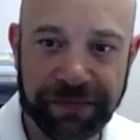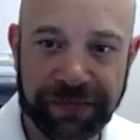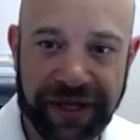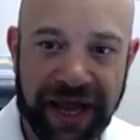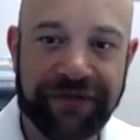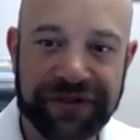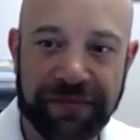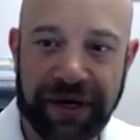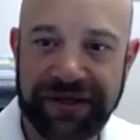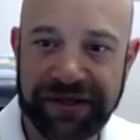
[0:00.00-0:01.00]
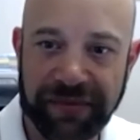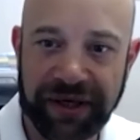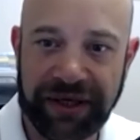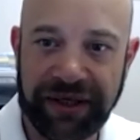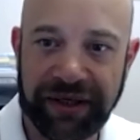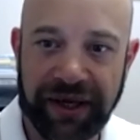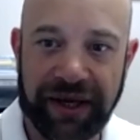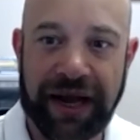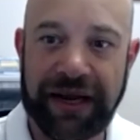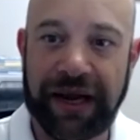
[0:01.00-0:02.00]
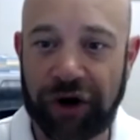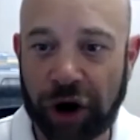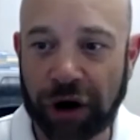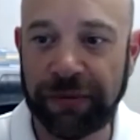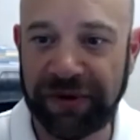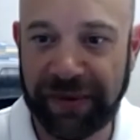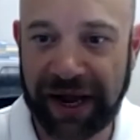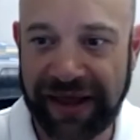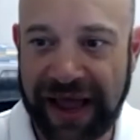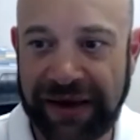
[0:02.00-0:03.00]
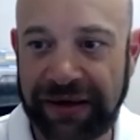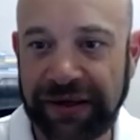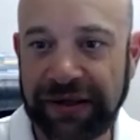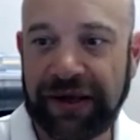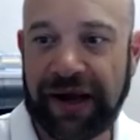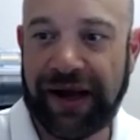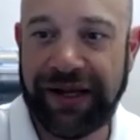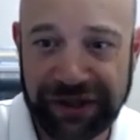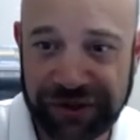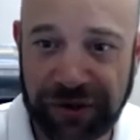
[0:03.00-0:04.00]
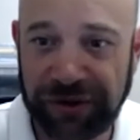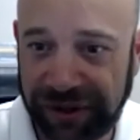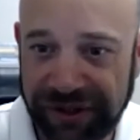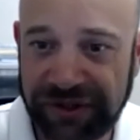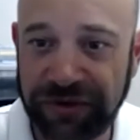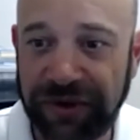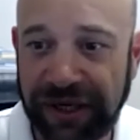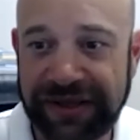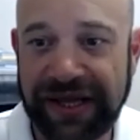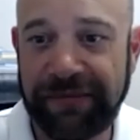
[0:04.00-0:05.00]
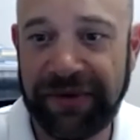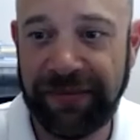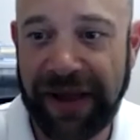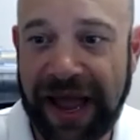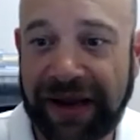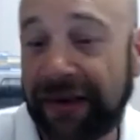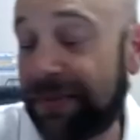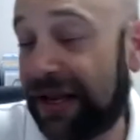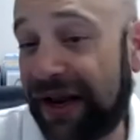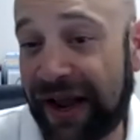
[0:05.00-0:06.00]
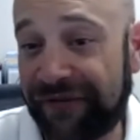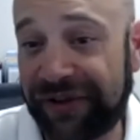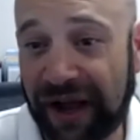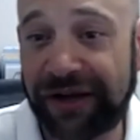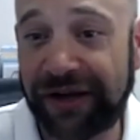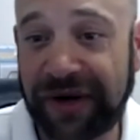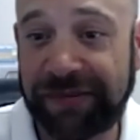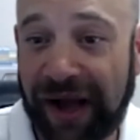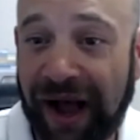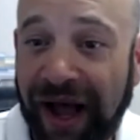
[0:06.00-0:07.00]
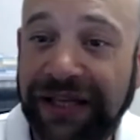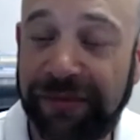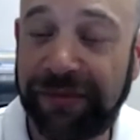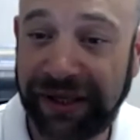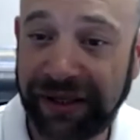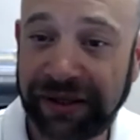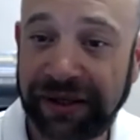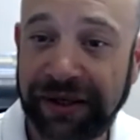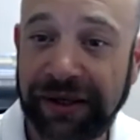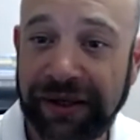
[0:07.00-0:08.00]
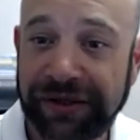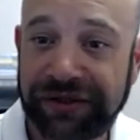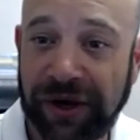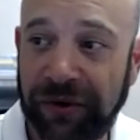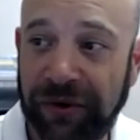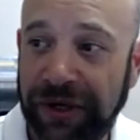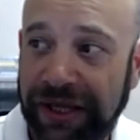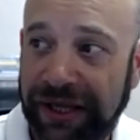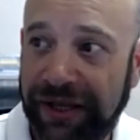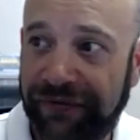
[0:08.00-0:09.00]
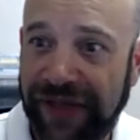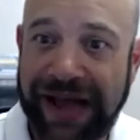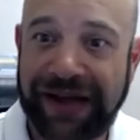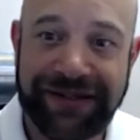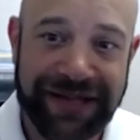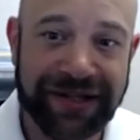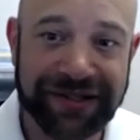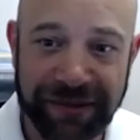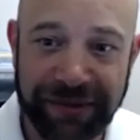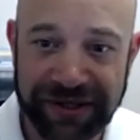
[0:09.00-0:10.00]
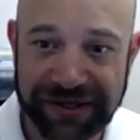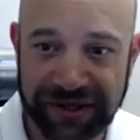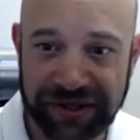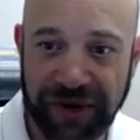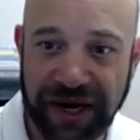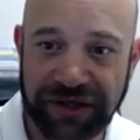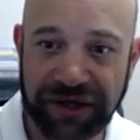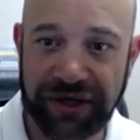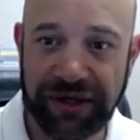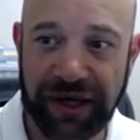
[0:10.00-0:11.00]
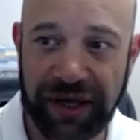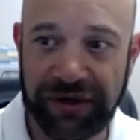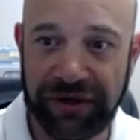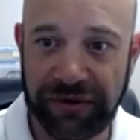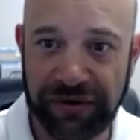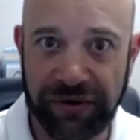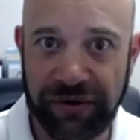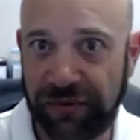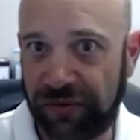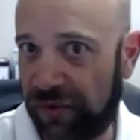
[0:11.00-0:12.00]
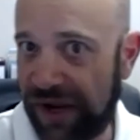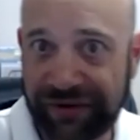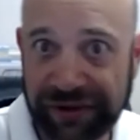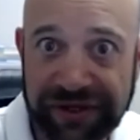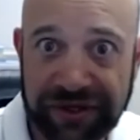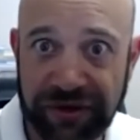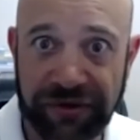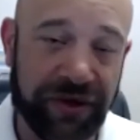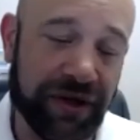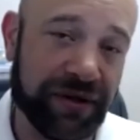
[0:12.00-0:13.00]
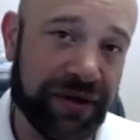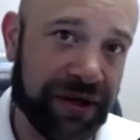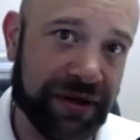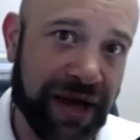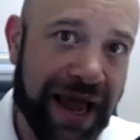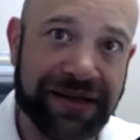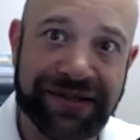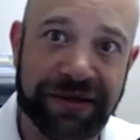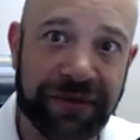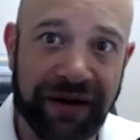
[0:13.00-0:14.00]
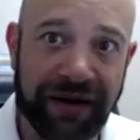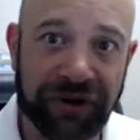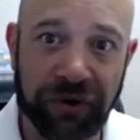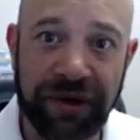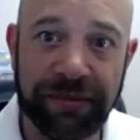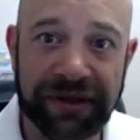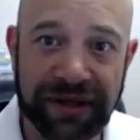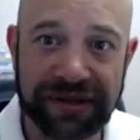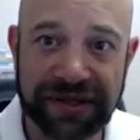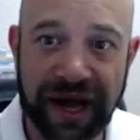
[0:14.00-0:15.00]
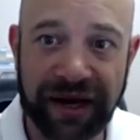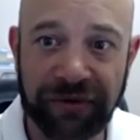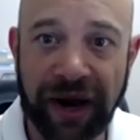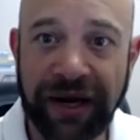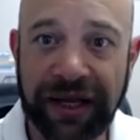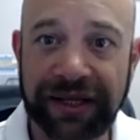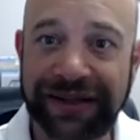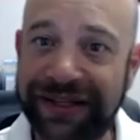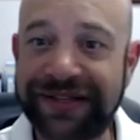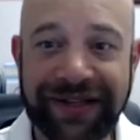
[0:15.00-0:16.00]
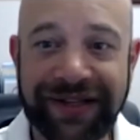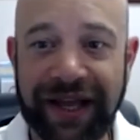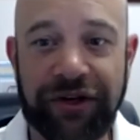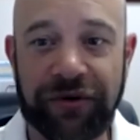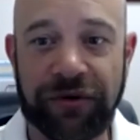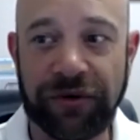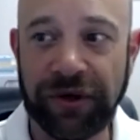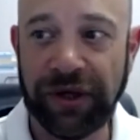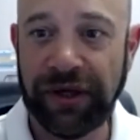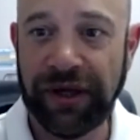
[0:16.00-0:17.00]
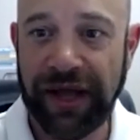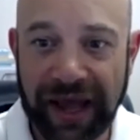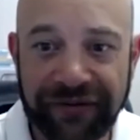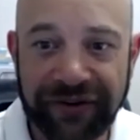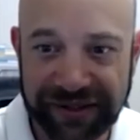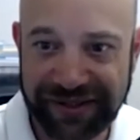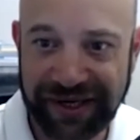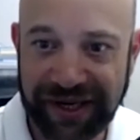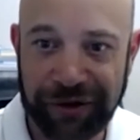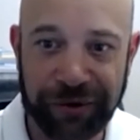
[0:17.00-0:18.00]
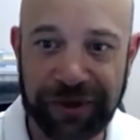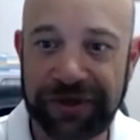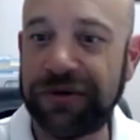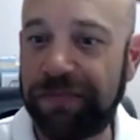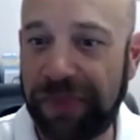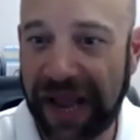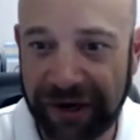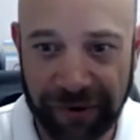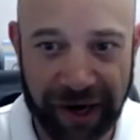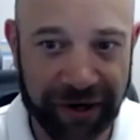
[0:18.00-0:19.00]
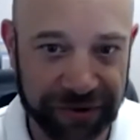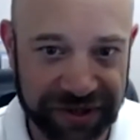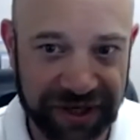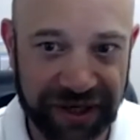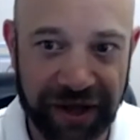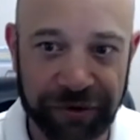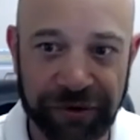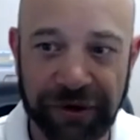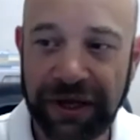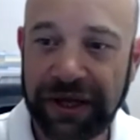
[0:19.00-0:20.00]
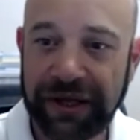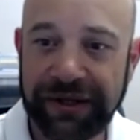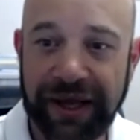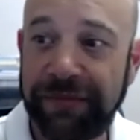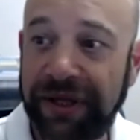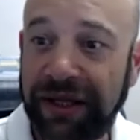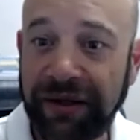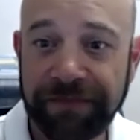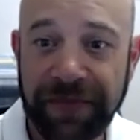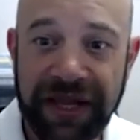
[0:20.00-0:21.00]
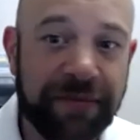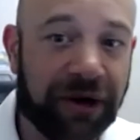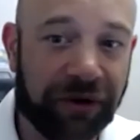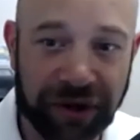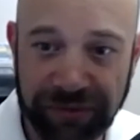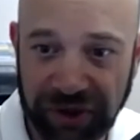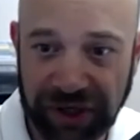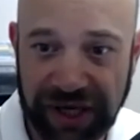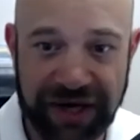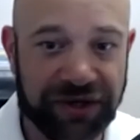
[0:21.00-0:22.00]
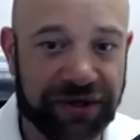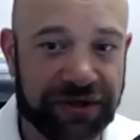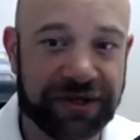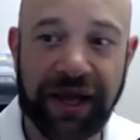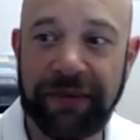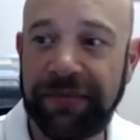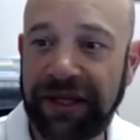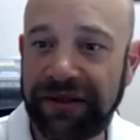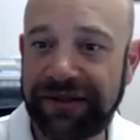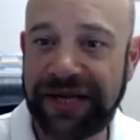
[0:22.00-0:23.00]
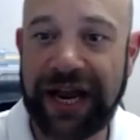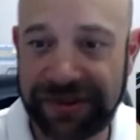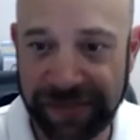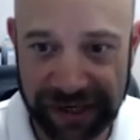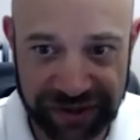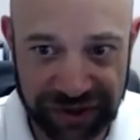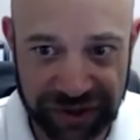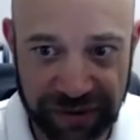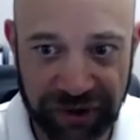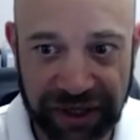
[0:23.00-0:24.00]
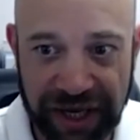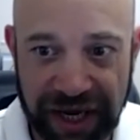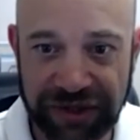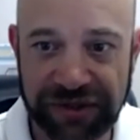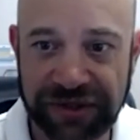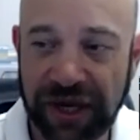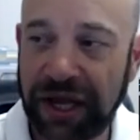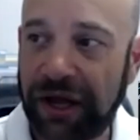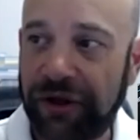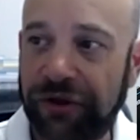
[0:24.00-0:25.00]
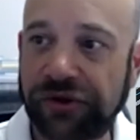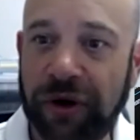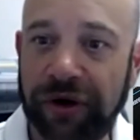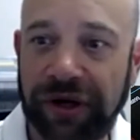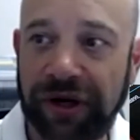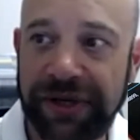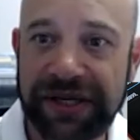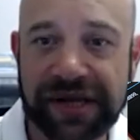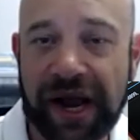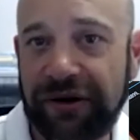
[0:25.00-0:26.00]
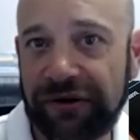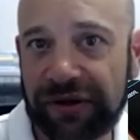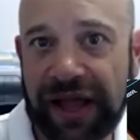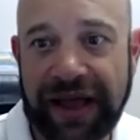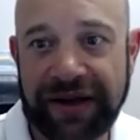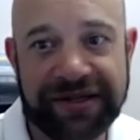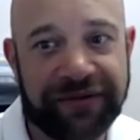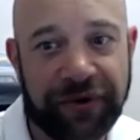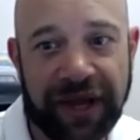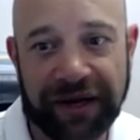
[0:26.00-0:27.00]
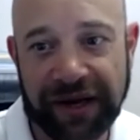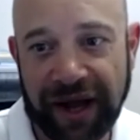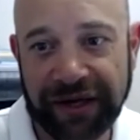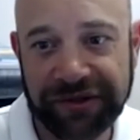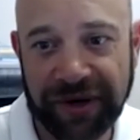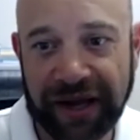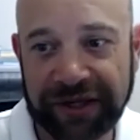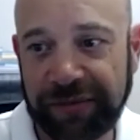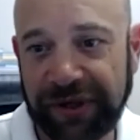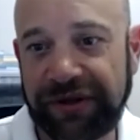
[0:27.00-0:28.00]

gave somebody some money and I got harmed by that, I can certainly sue to get that money back. I may not have the contract behind me. So if that tends to be the situation and we have a listener that has some kind of agreement that's not in writing, at least get your evidence together, get your bank records together, get me email communications, get me text message communications. Those aren't going to be as ironclad as if we had a contract, but